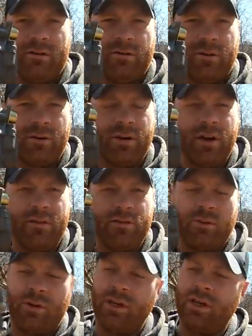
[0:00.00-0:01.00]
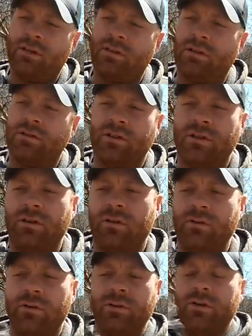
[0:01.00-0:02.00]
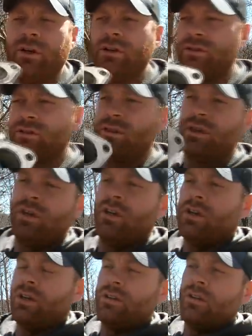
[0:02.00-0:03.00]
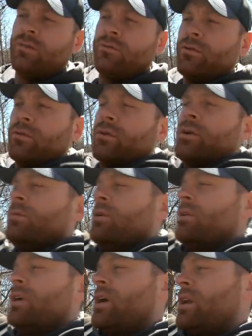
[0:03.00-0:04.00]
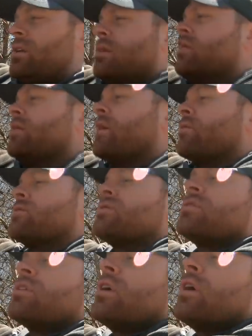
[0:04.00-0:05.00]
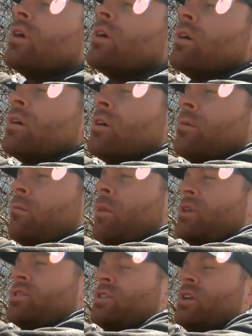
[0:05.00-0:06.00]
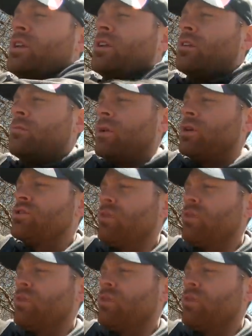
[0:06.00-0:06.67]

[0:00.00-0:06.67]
for the F20, took it over to Rudy's and did a full rebuild on it. That was much needed and much